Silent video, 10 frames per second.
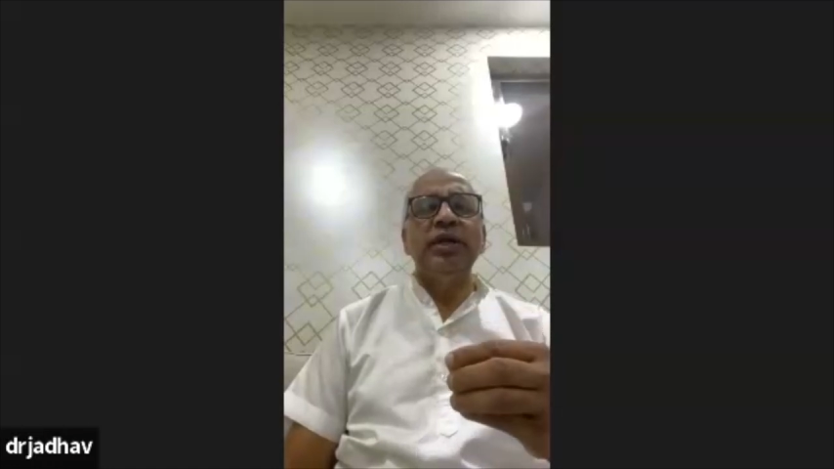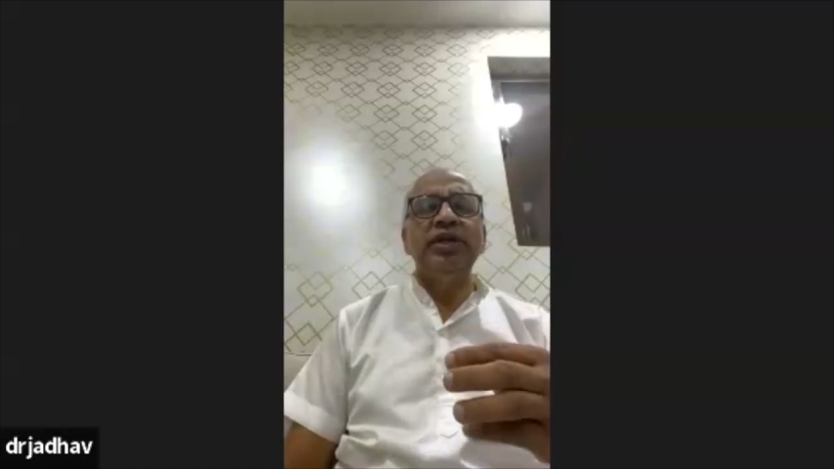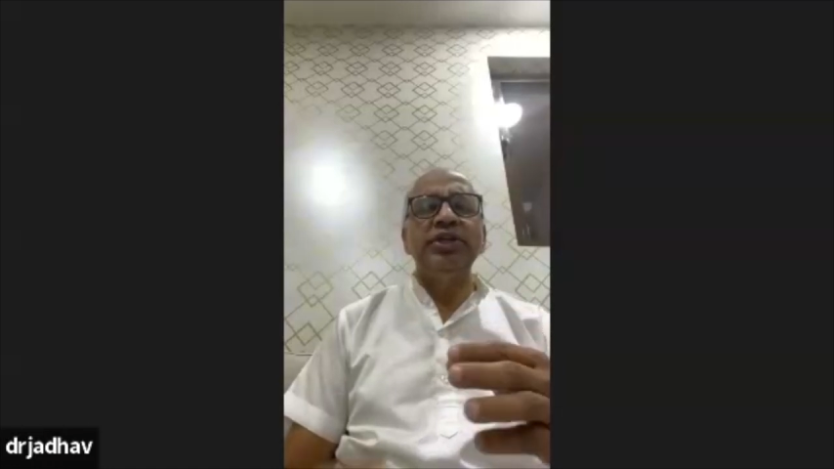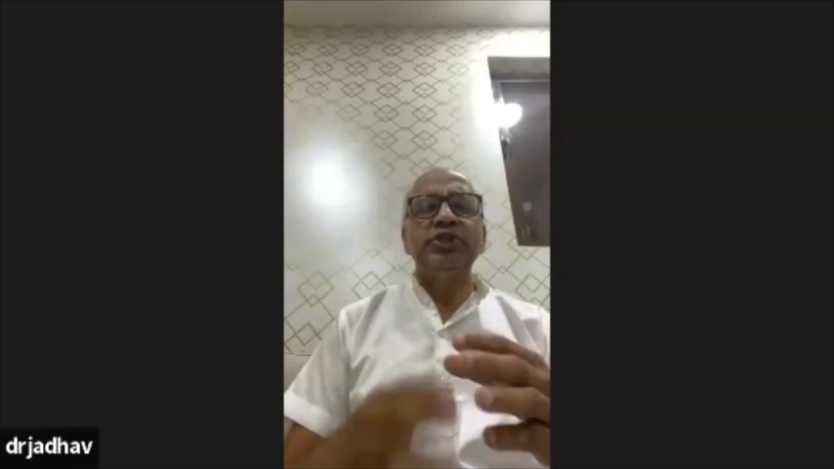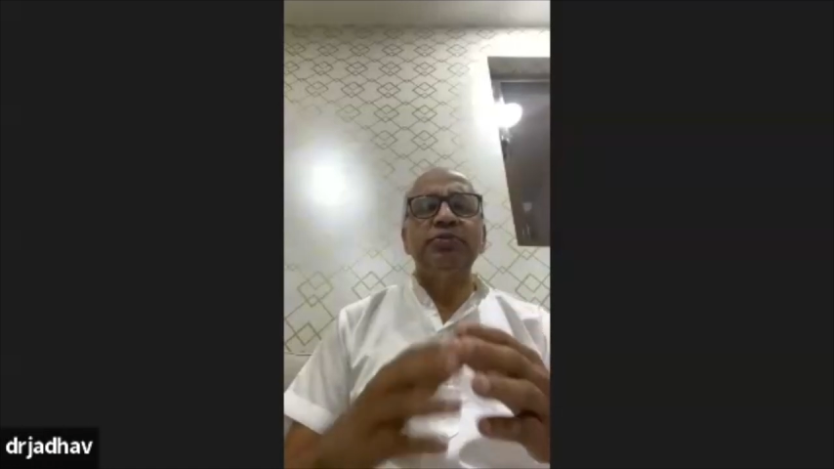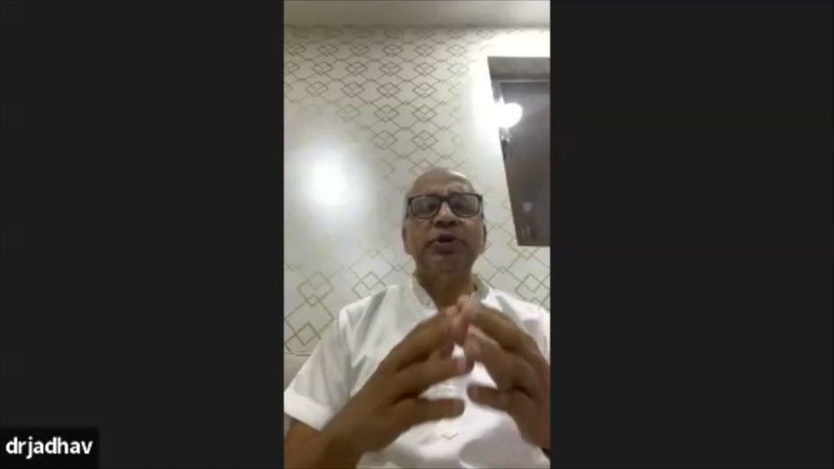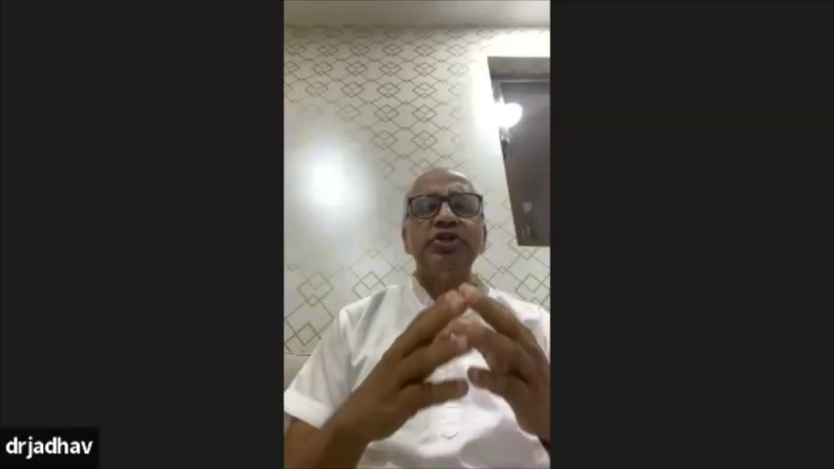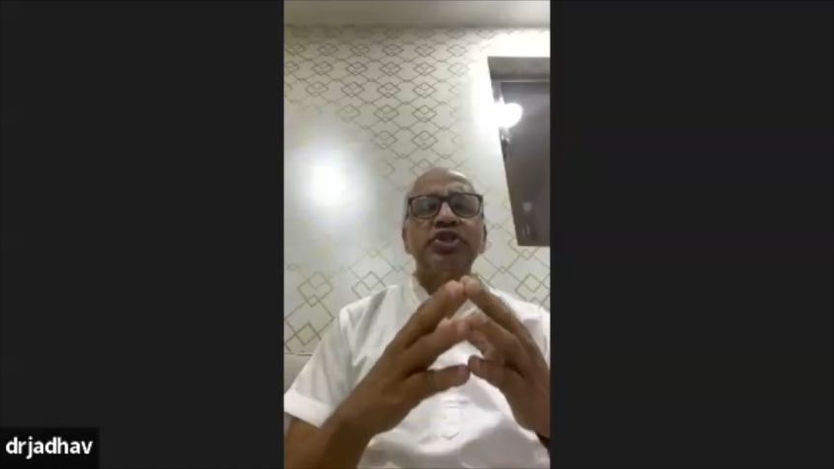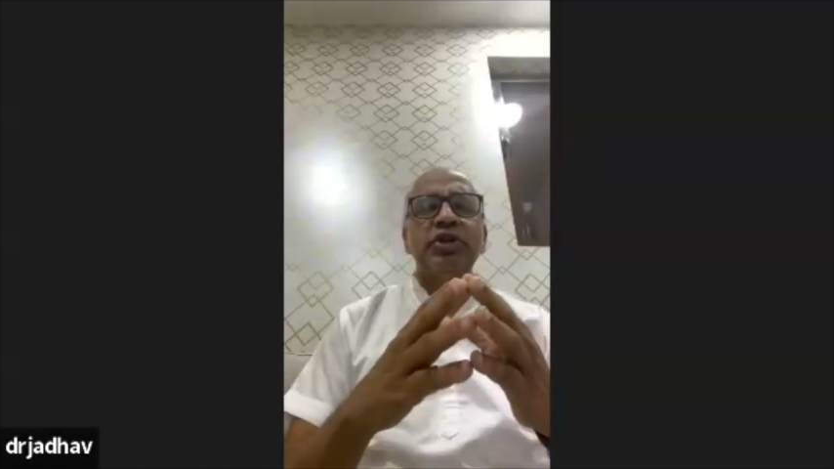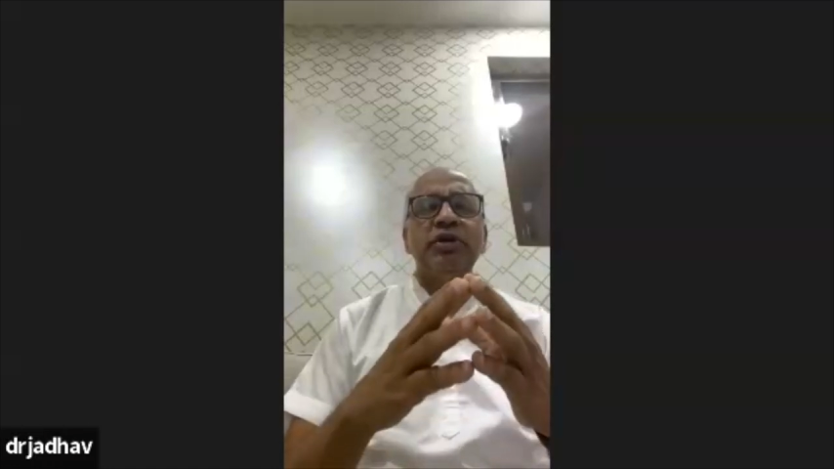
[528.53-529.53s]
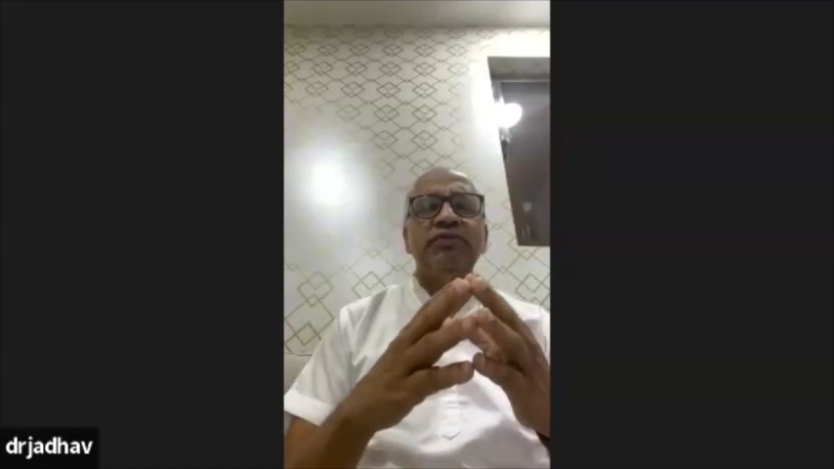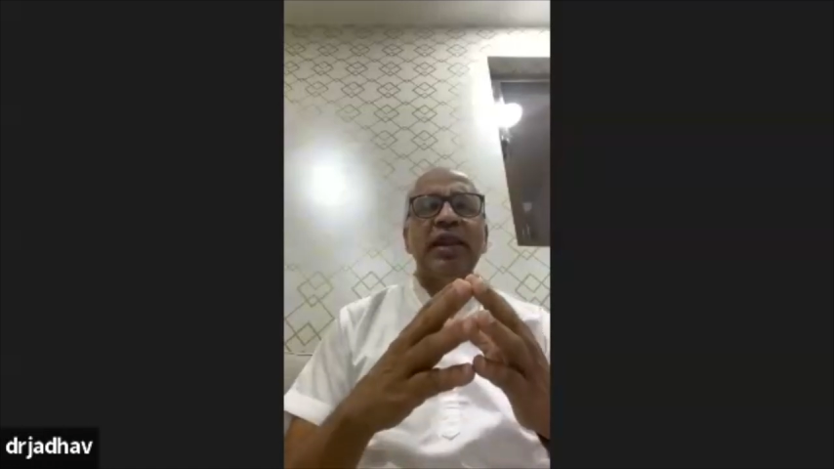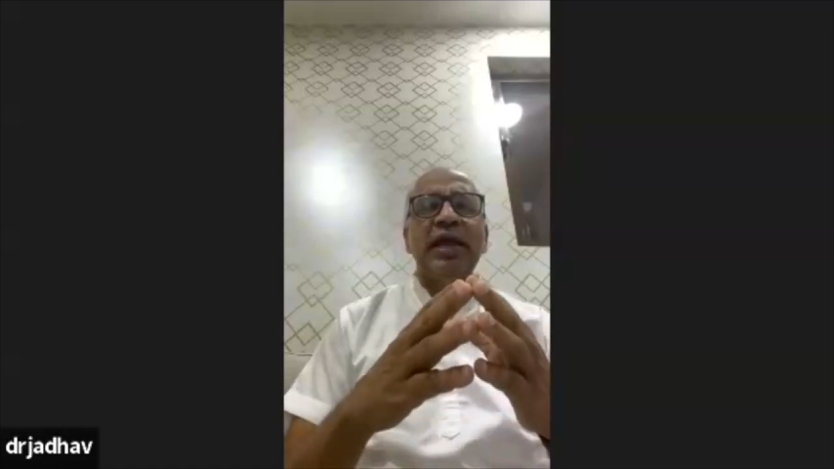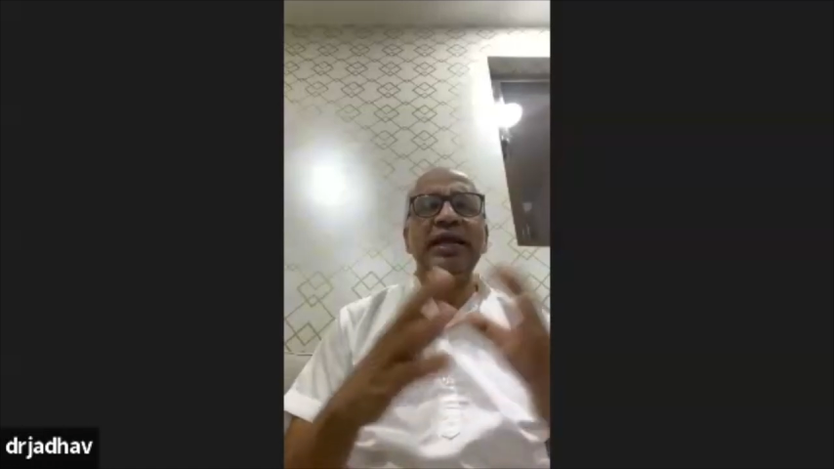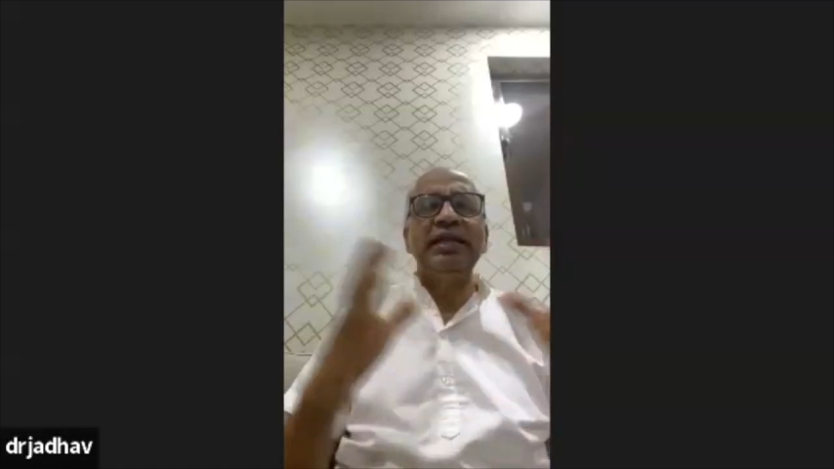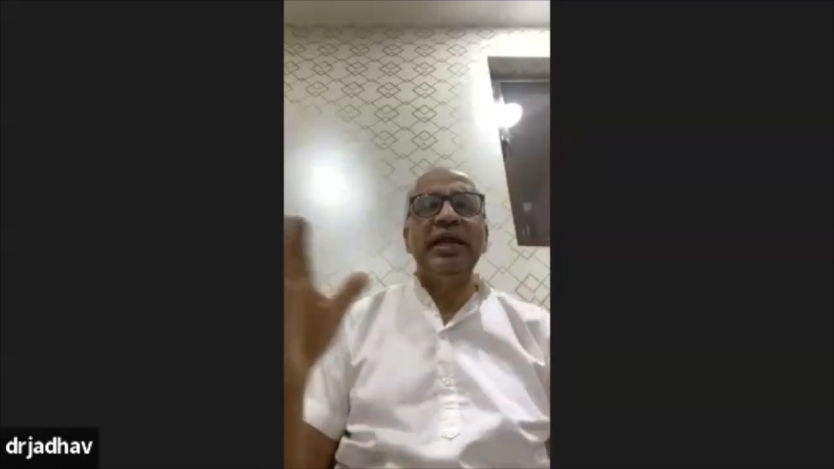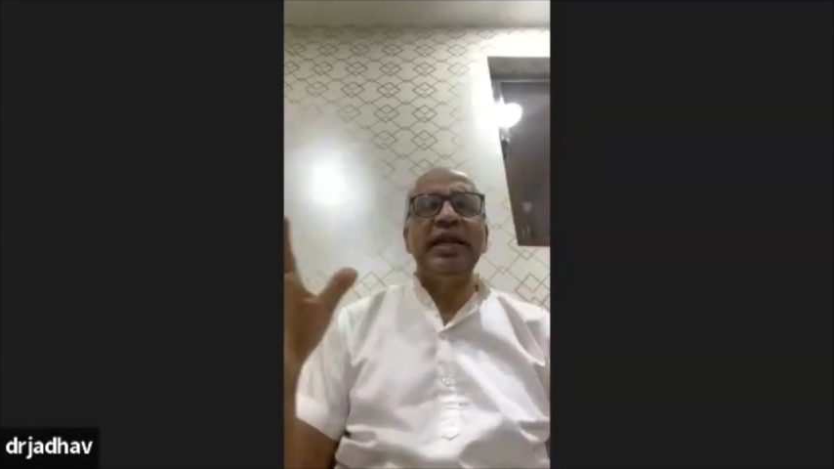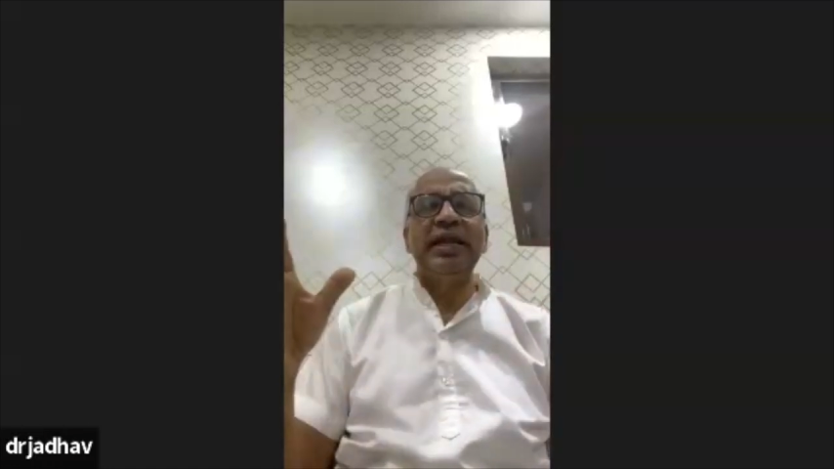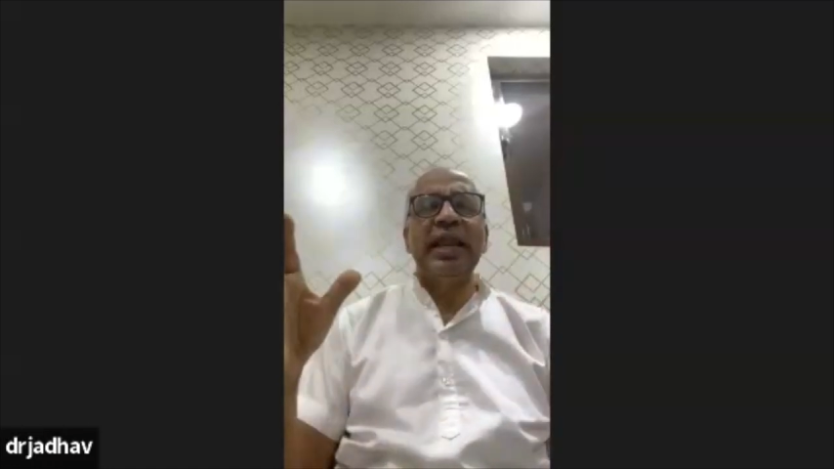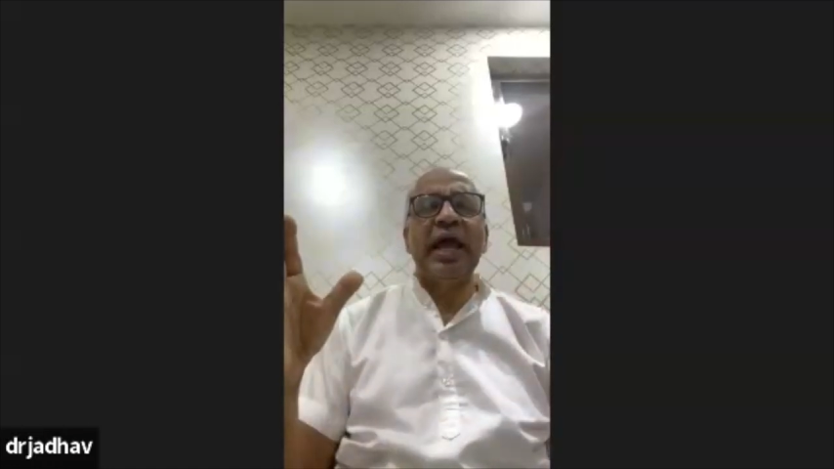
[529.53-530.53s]
dispersion of light
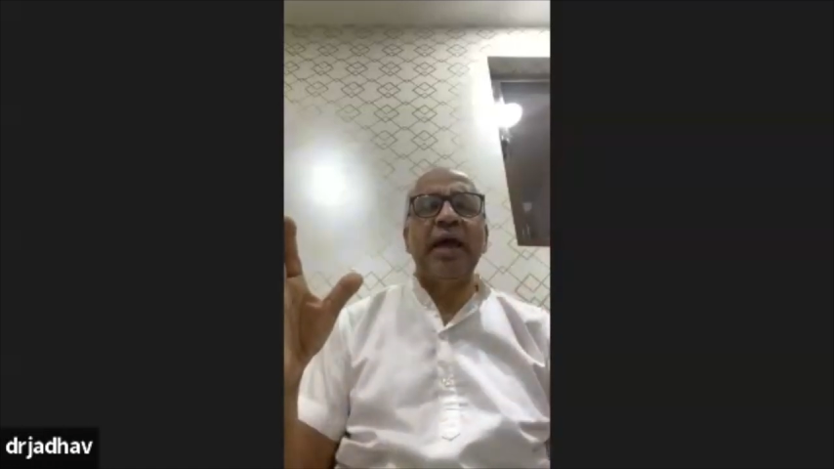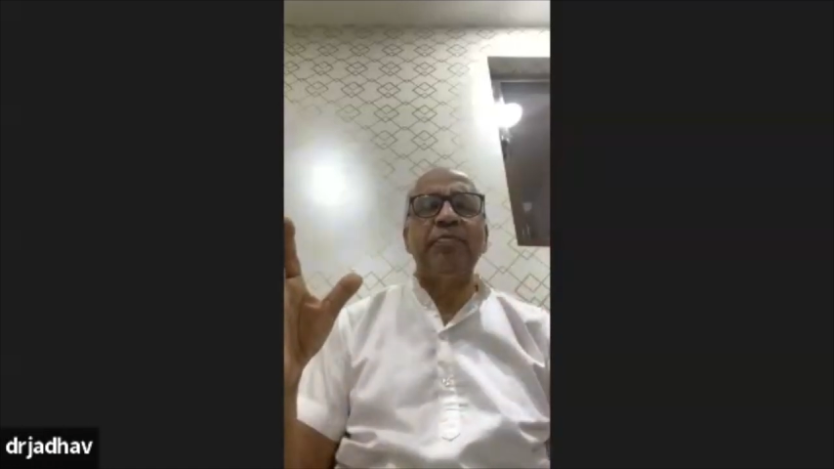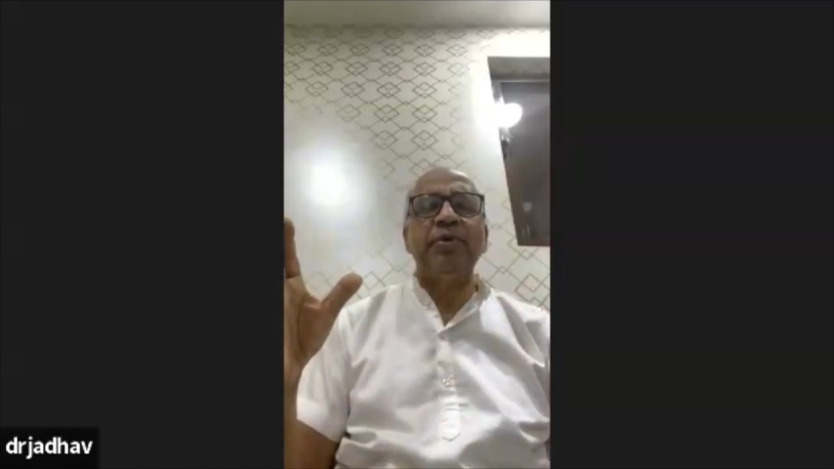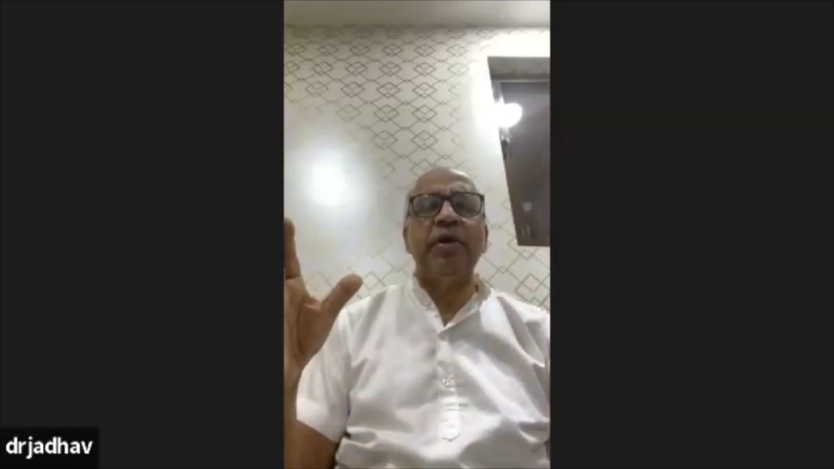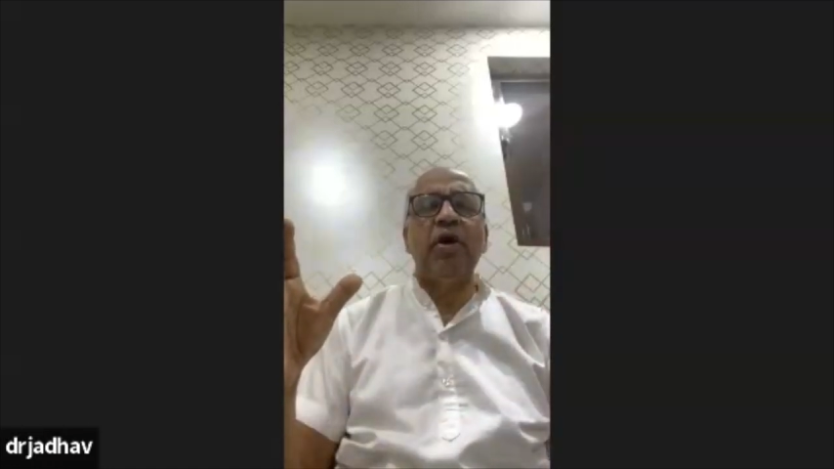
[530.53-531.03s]
that can happen